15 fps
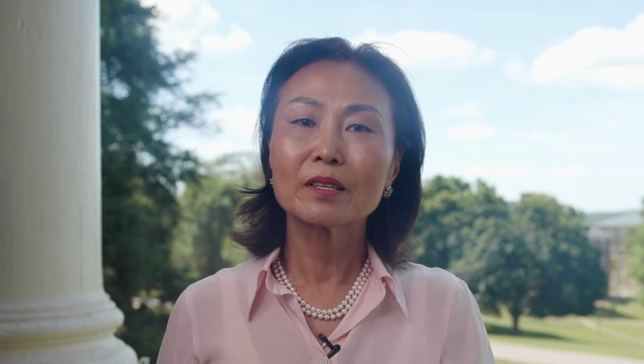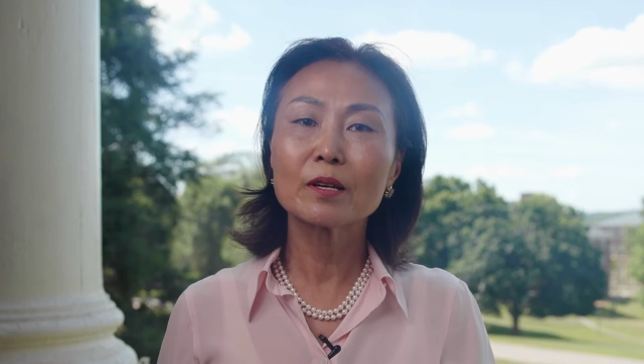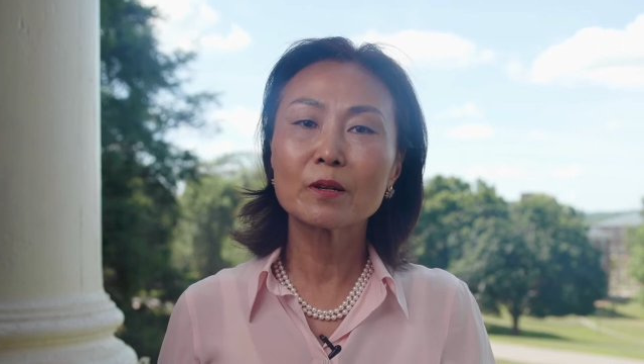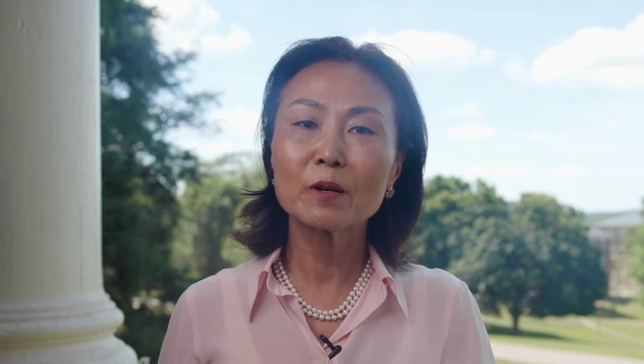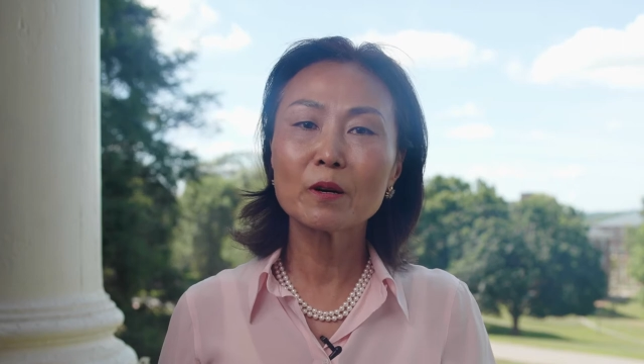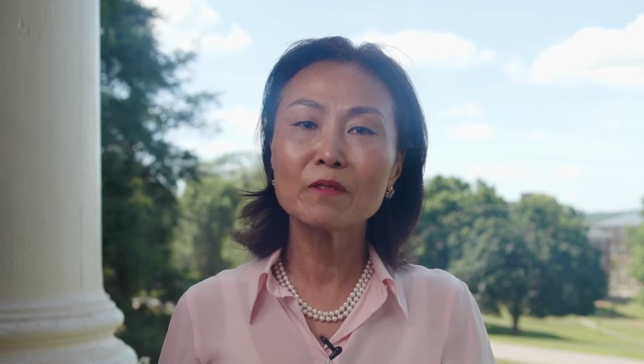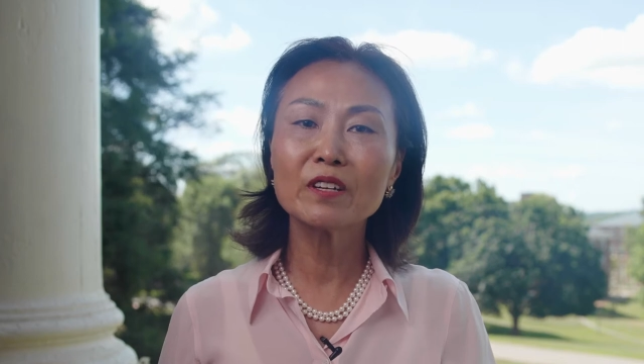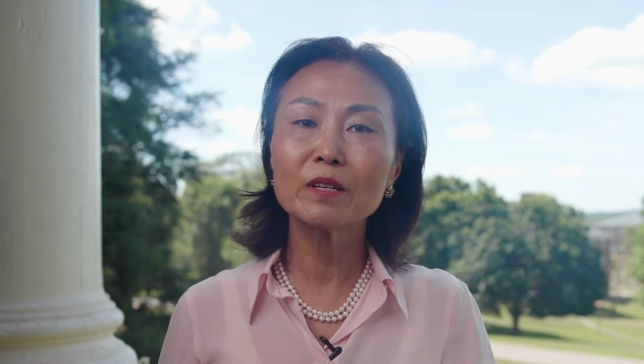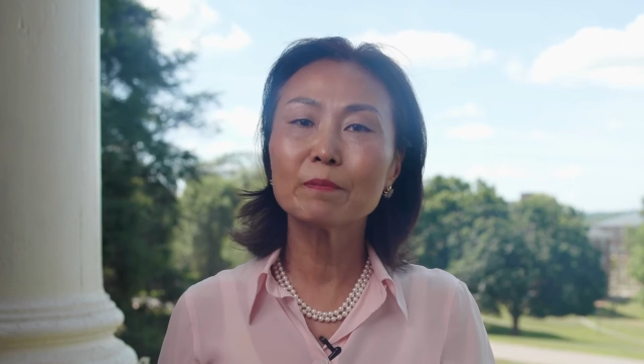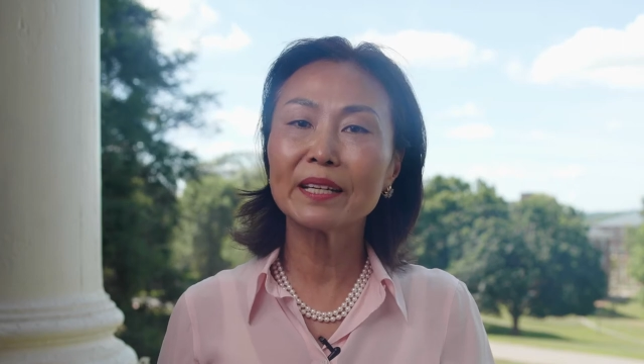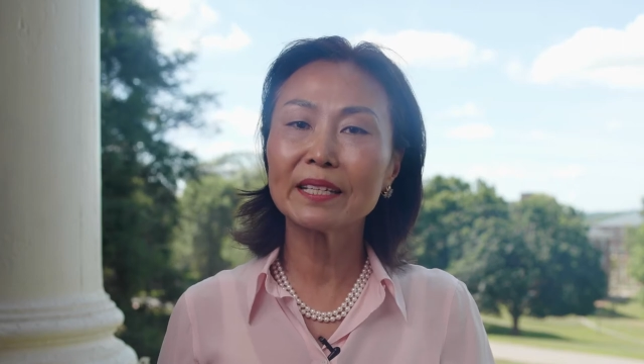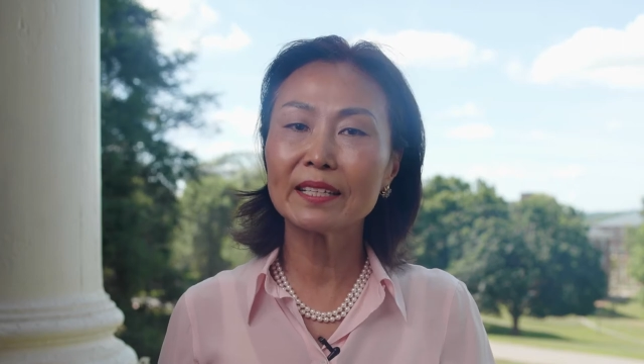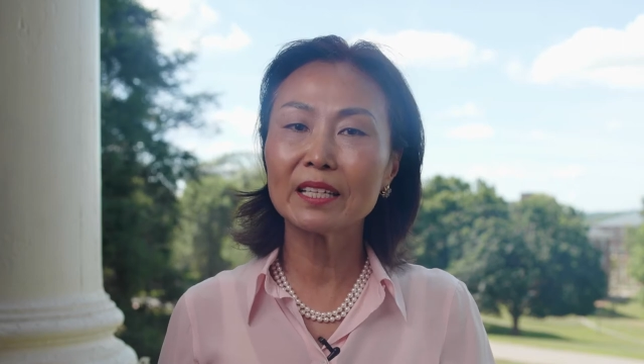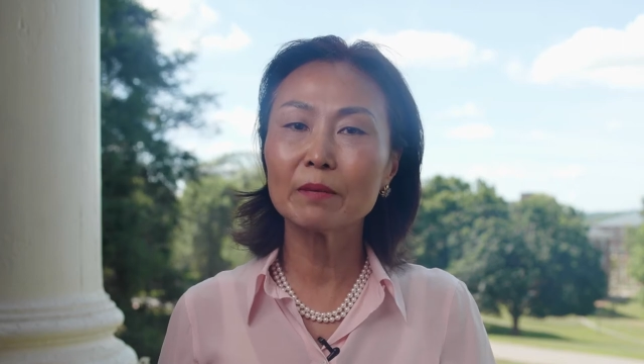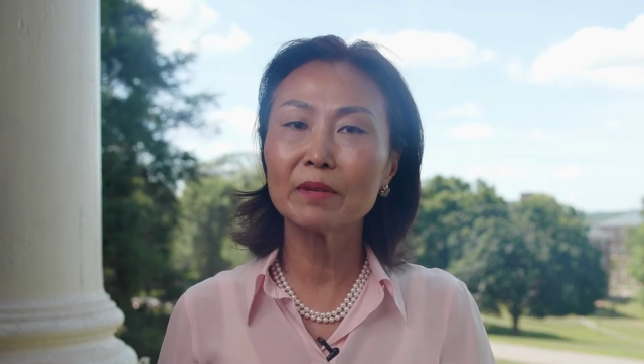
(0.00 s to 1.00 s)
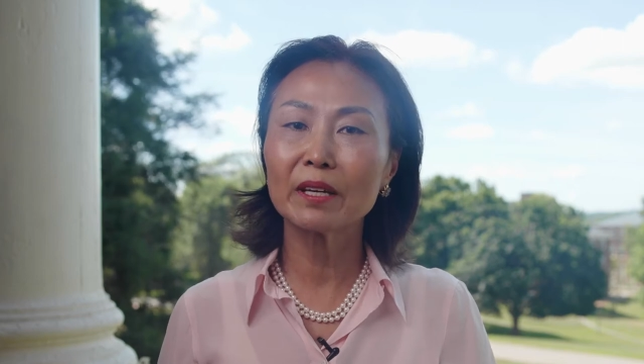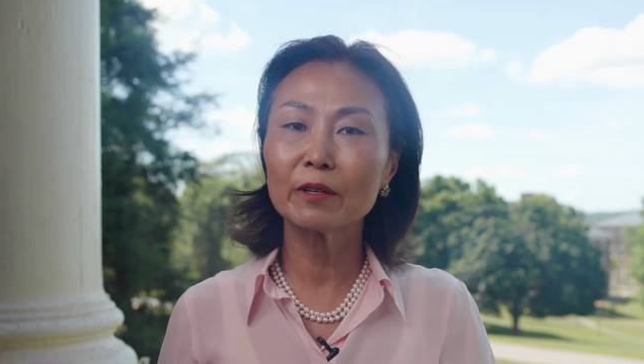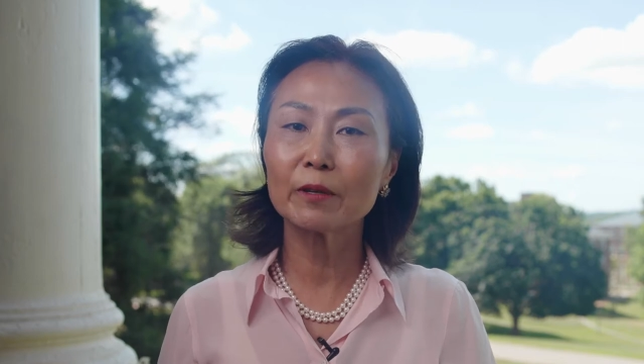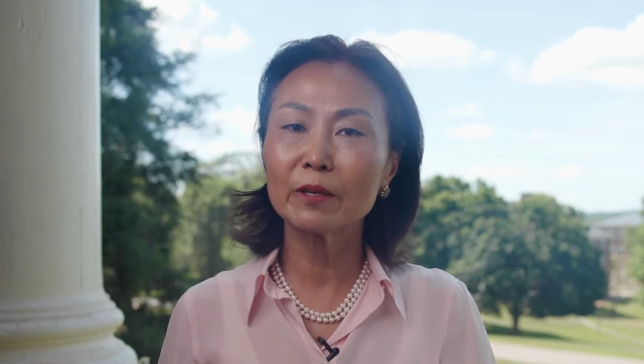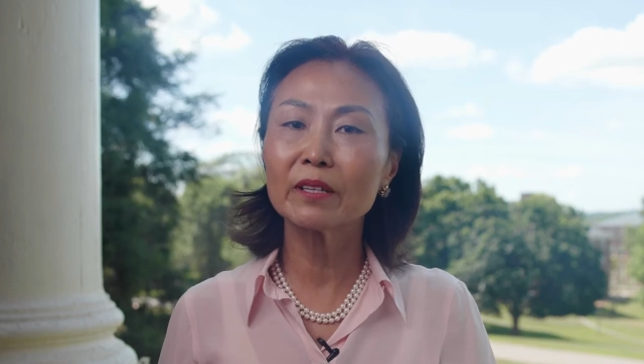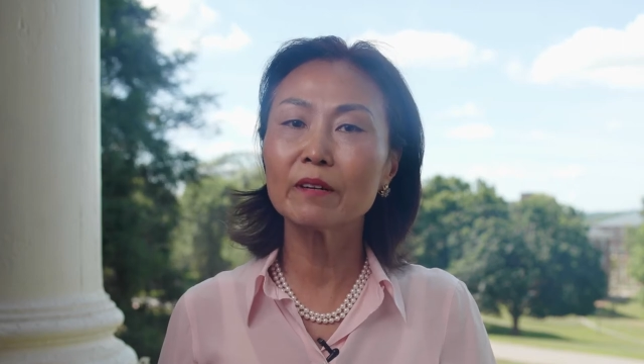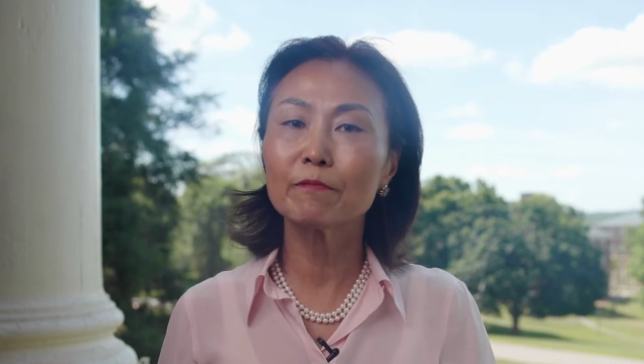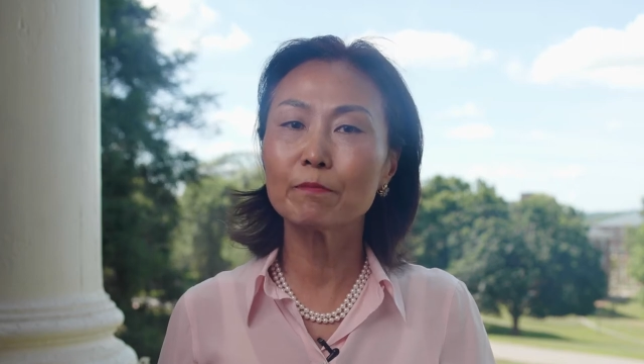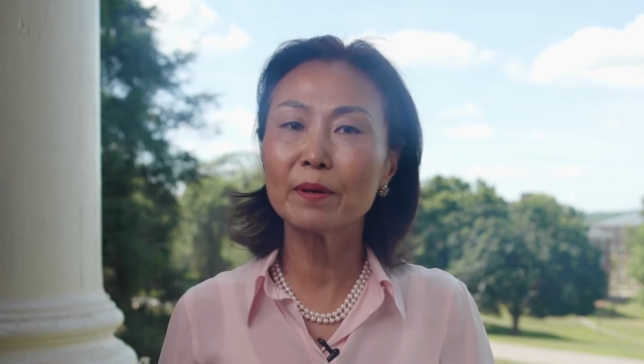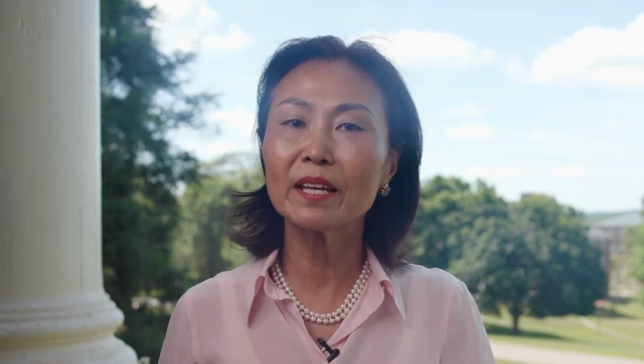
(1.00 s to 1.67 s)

The COVID pandemic could have